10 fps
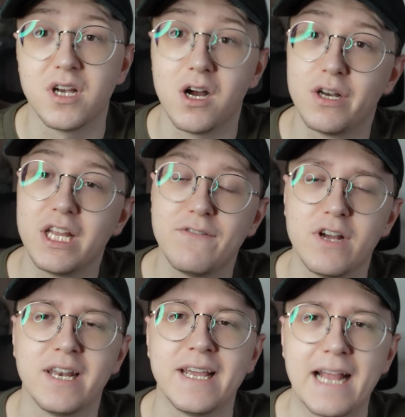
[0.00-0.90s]
I'll leave
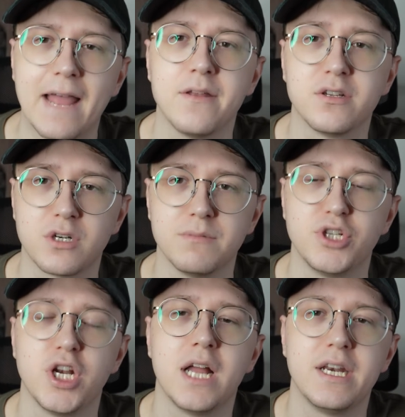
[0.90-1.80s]
a link in the
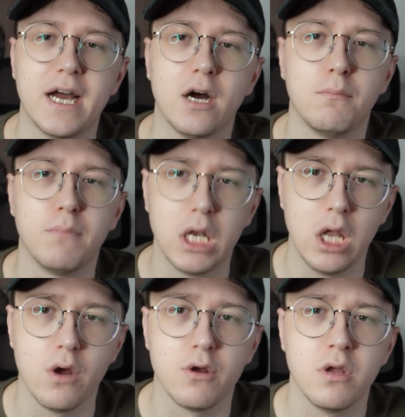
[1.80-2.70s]
description down
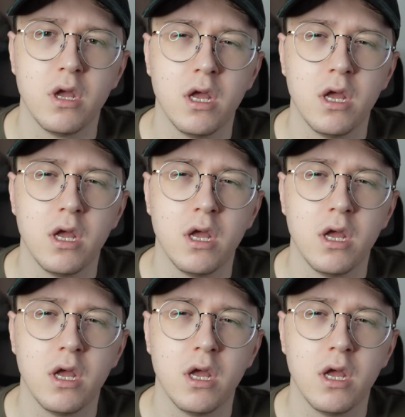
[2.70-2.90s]
below.